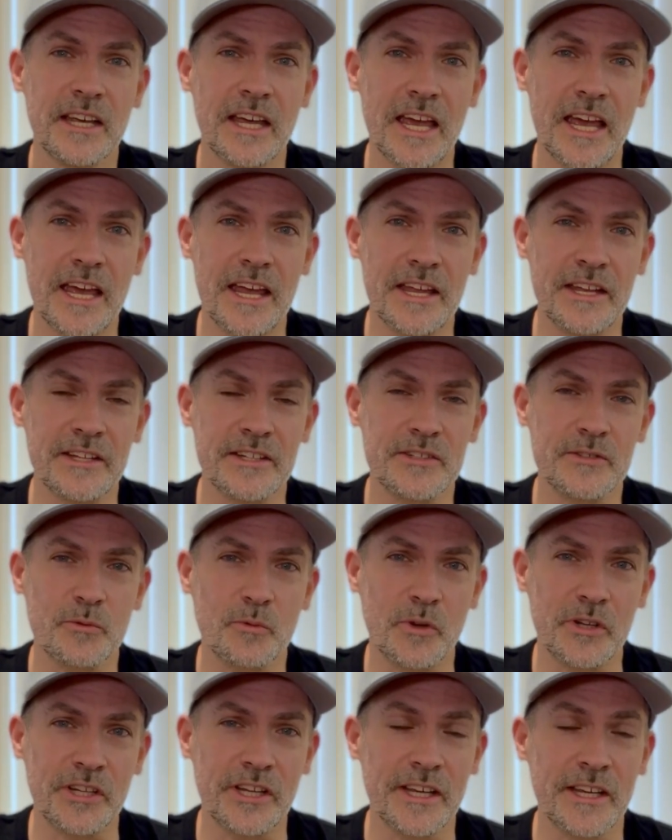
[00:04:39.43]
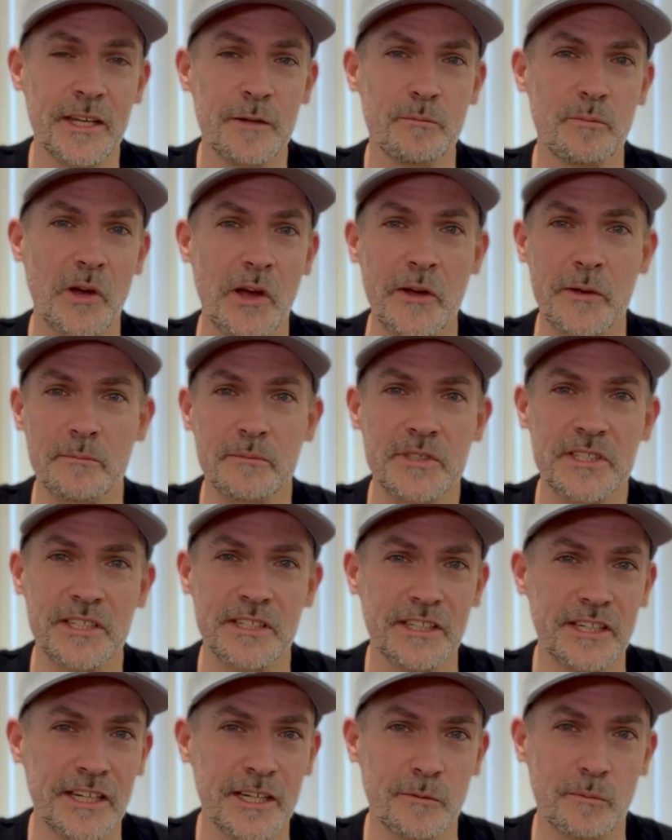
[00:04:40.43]
and when you hit bumps
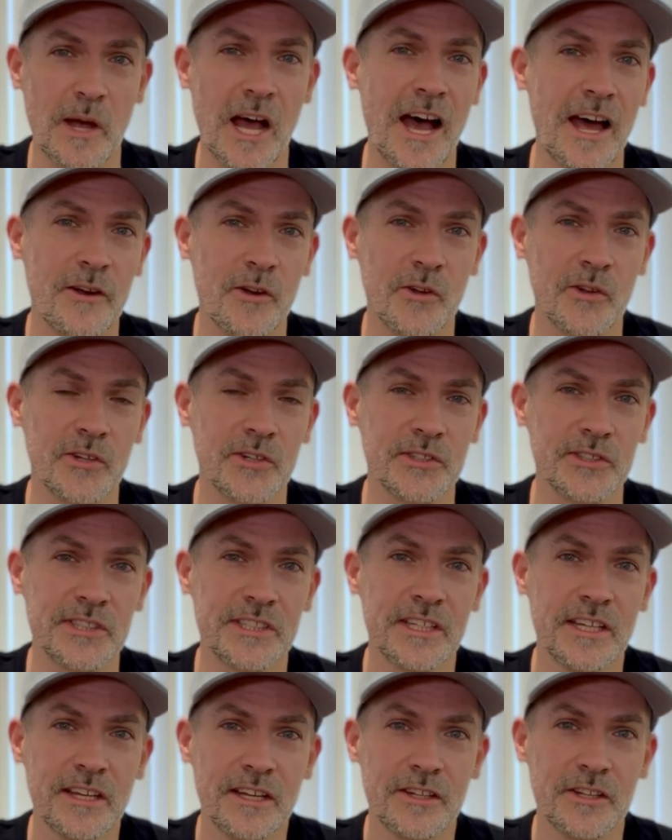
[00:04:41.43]
and you hit potholes,